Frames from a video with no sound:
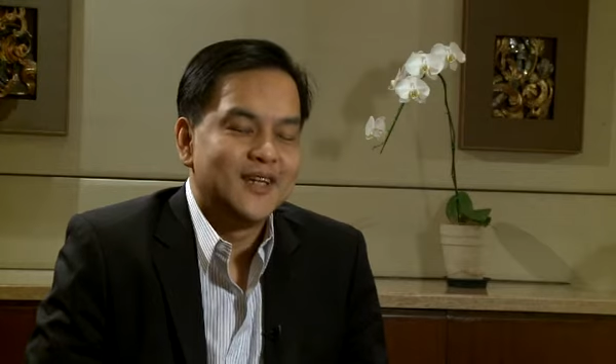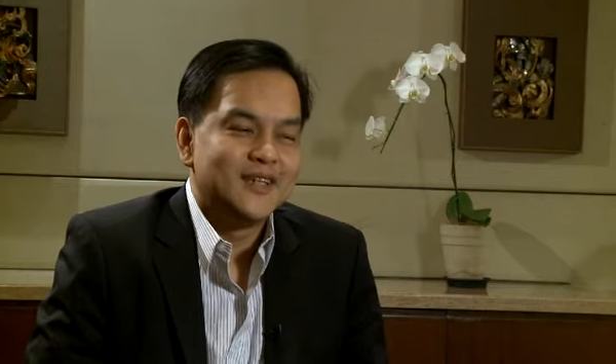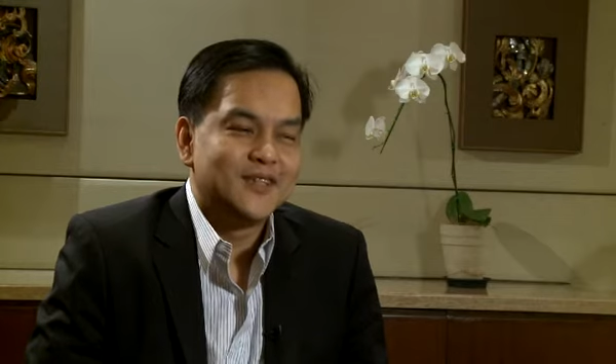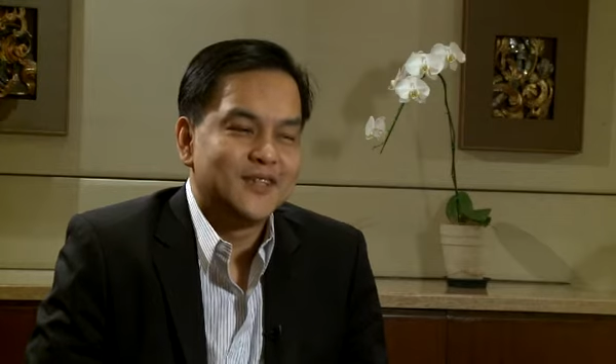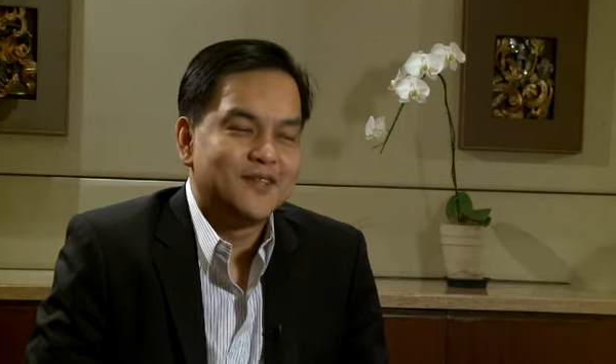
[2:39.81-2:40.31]

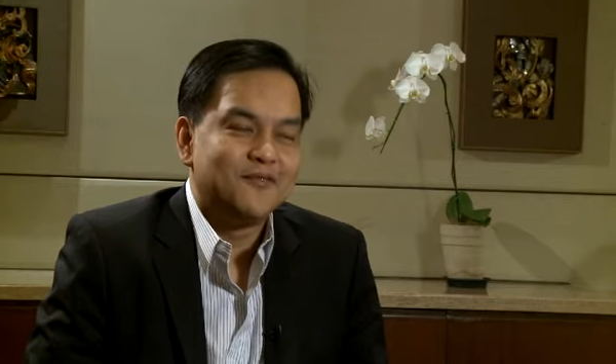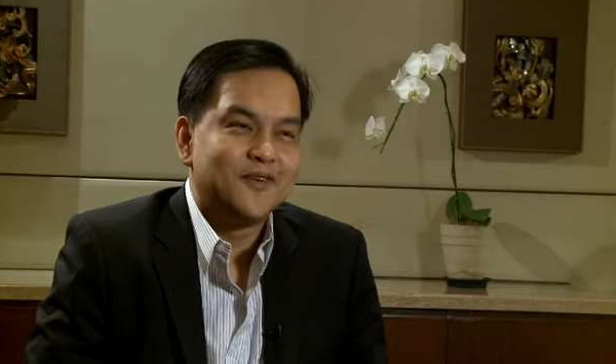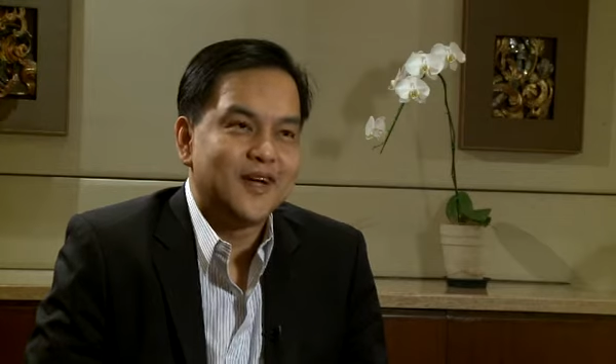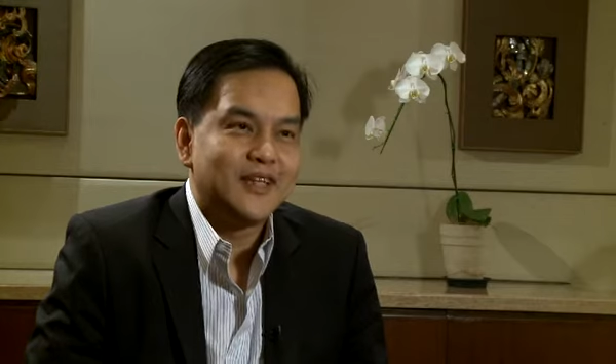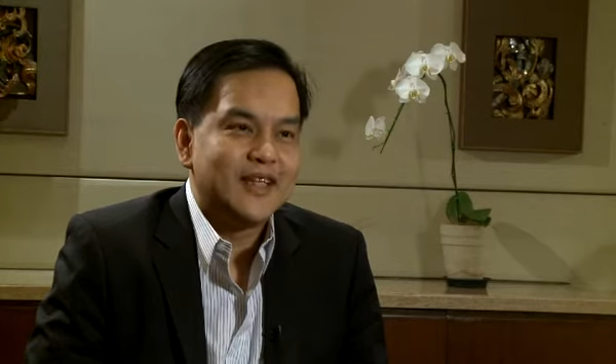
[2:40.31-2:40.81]
So it's a
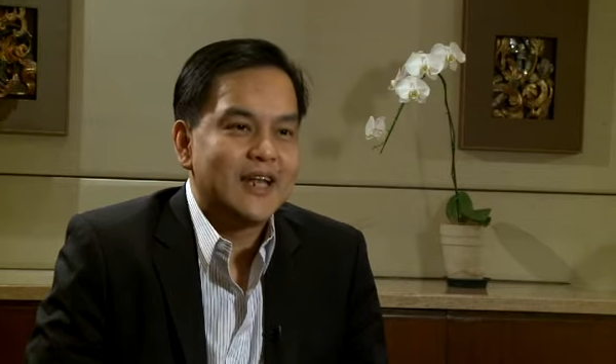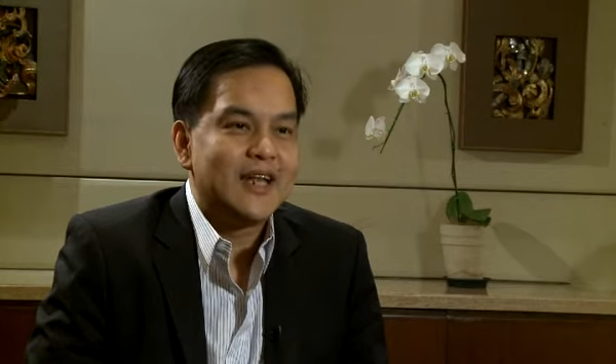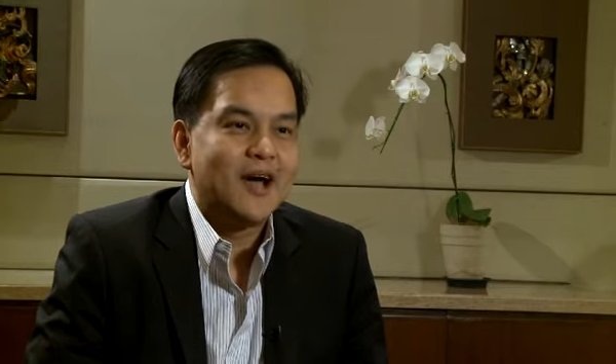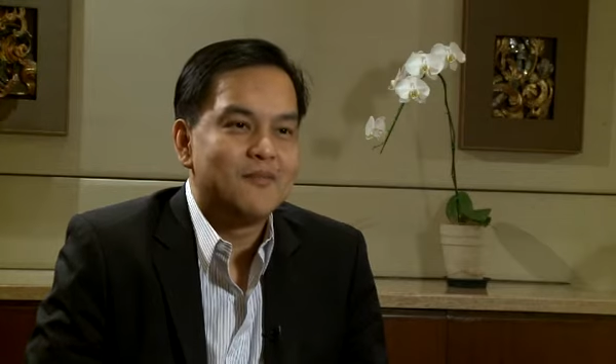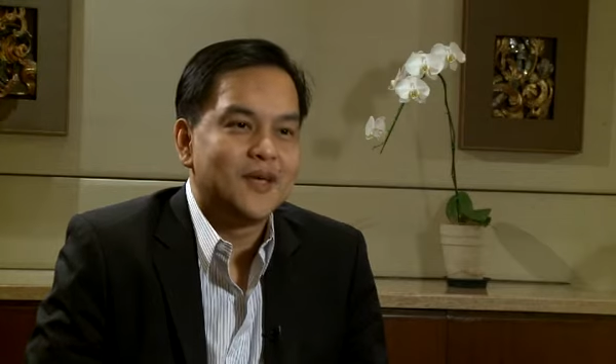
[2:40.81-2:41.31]
very
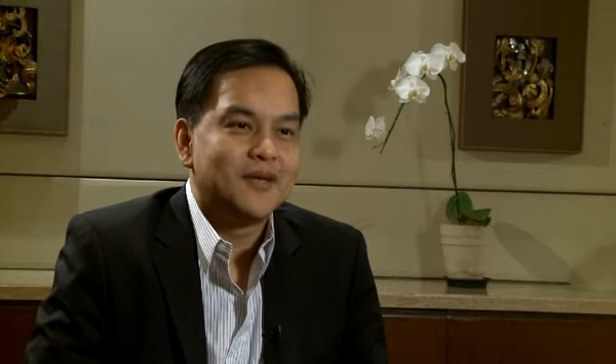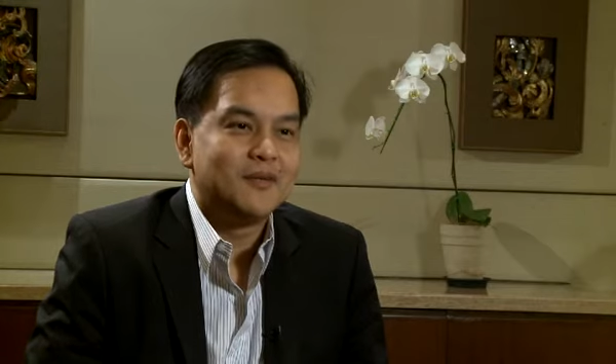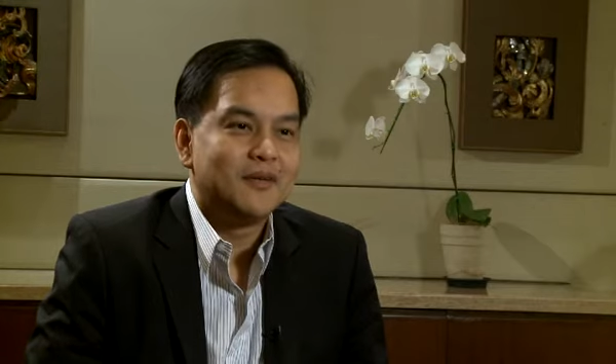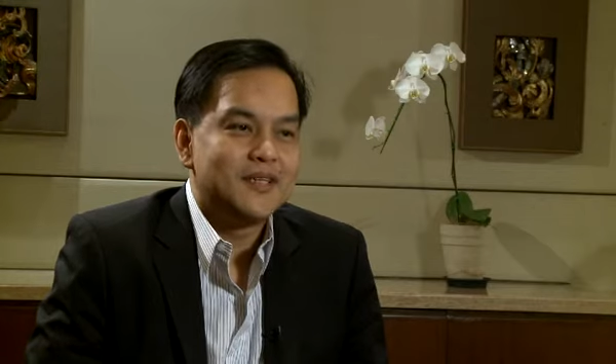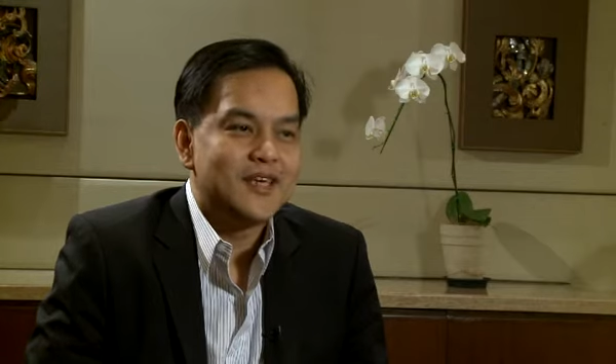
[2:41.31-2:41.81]
dynamic
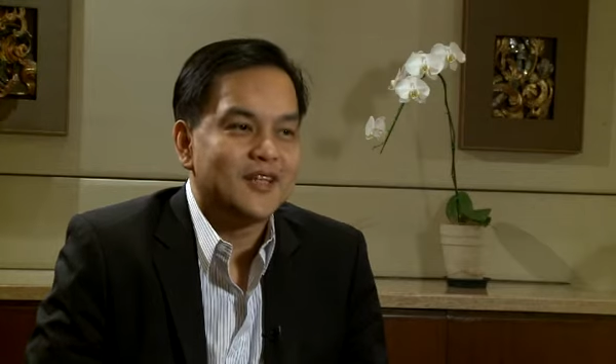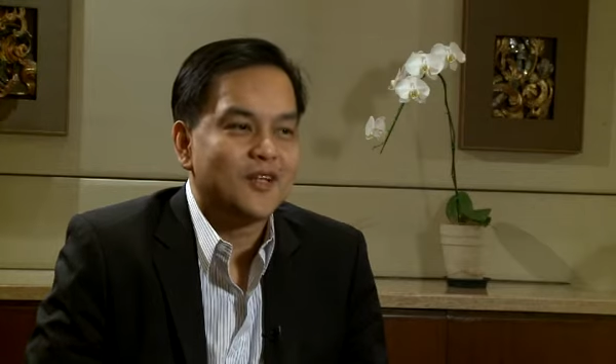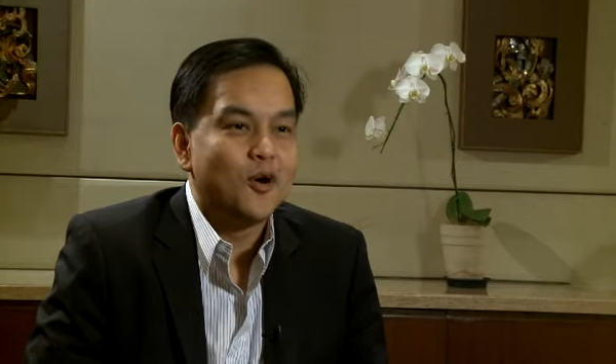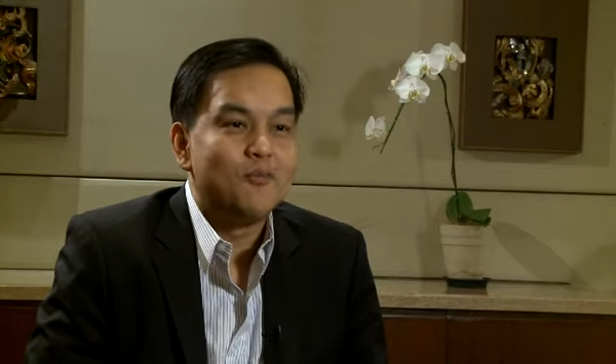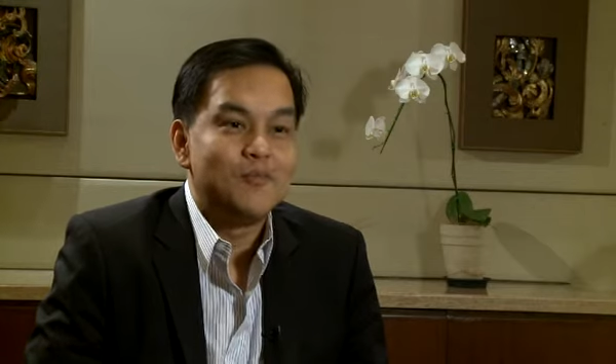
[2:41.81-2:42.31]
yet
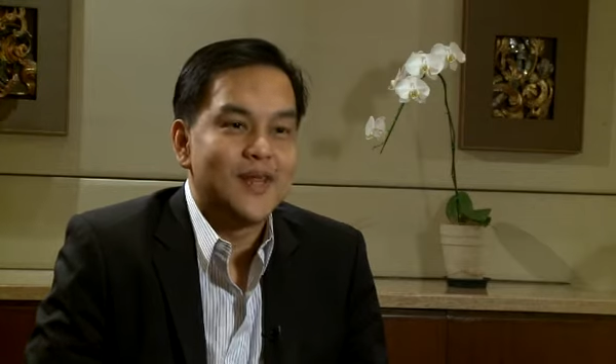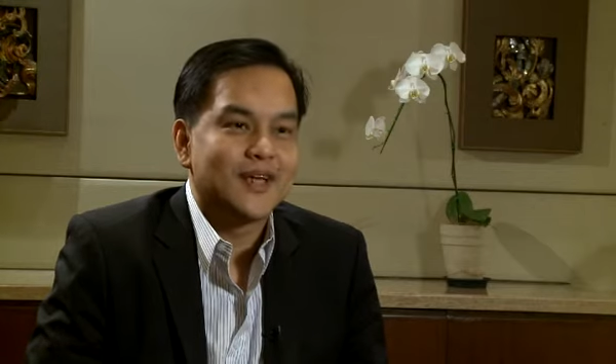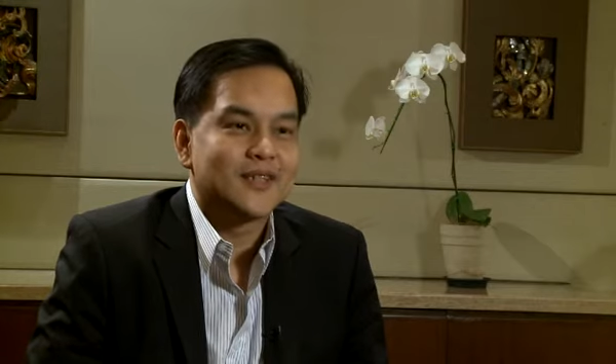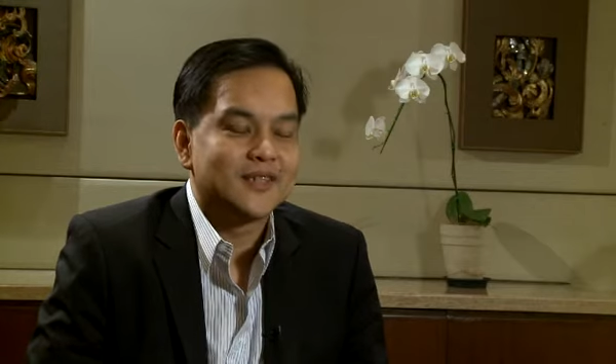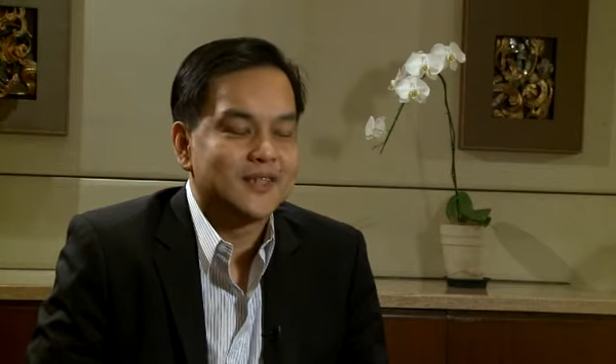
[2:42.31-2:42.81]

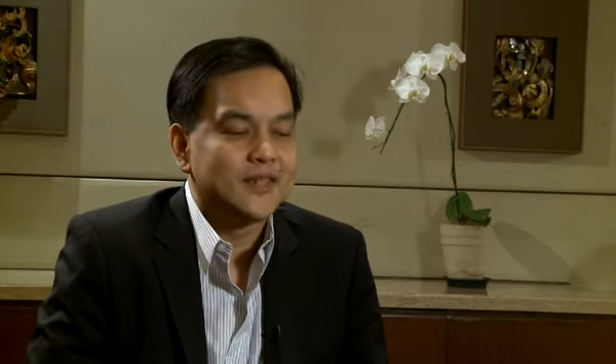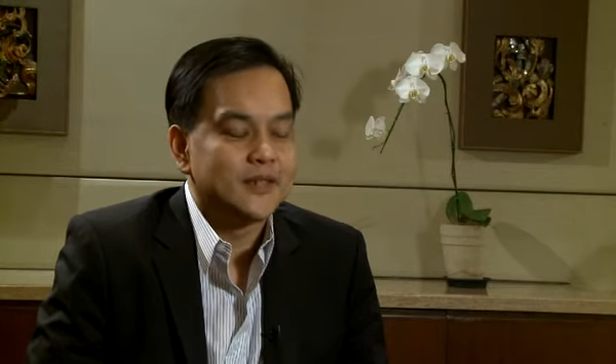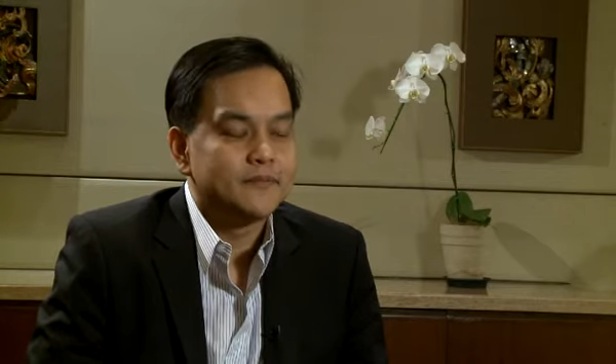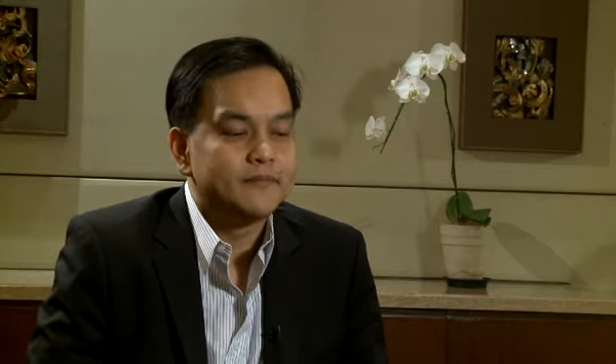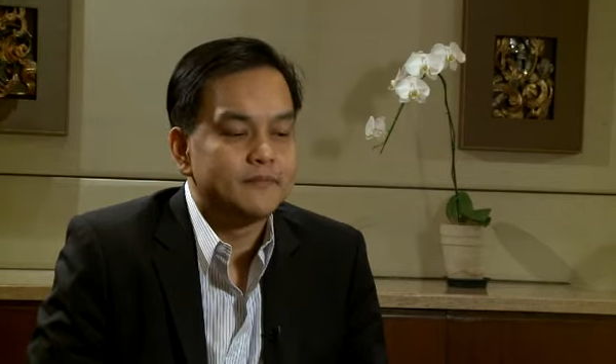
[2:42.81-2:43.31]
complex uh,
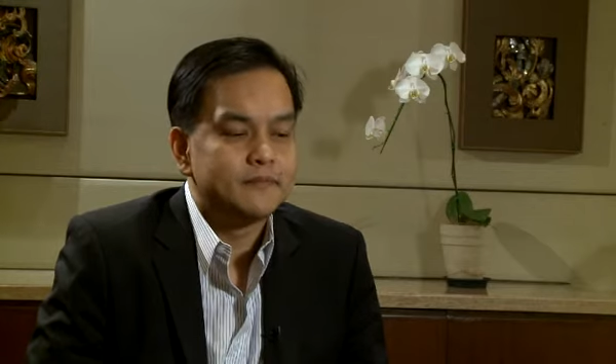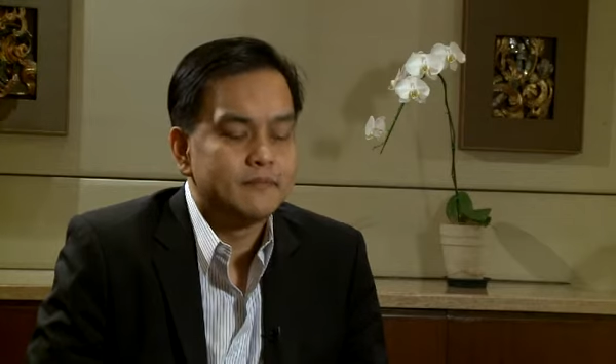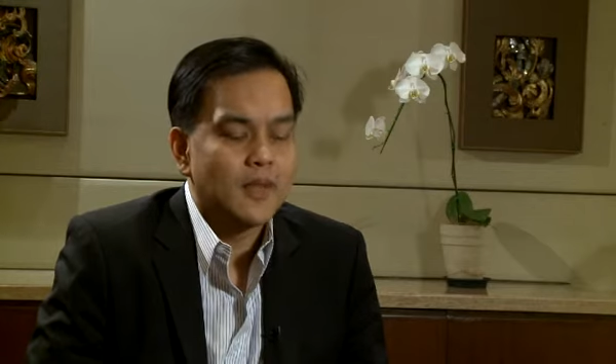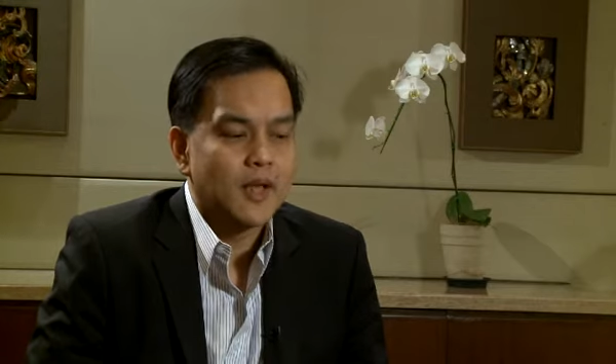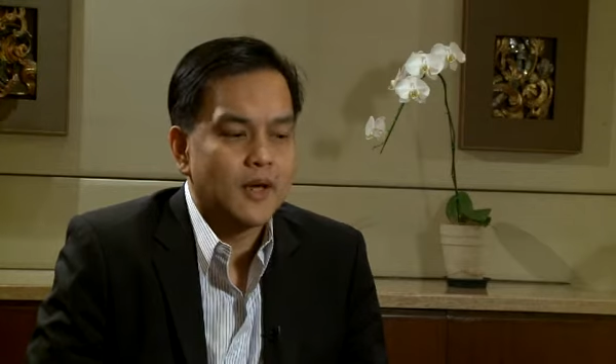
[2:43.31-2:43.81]

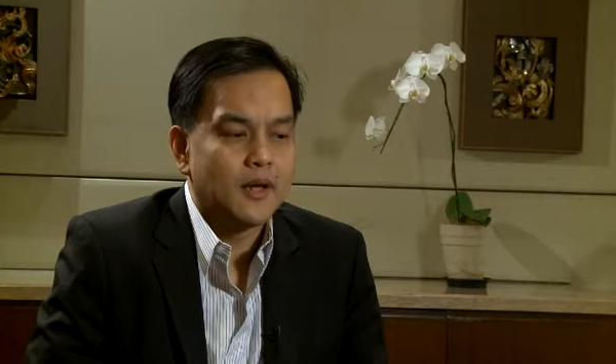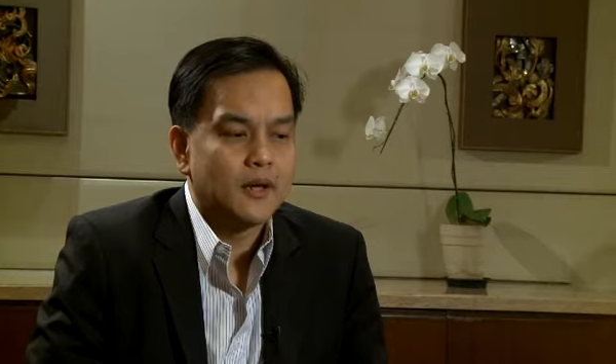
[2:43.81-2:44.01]
uh,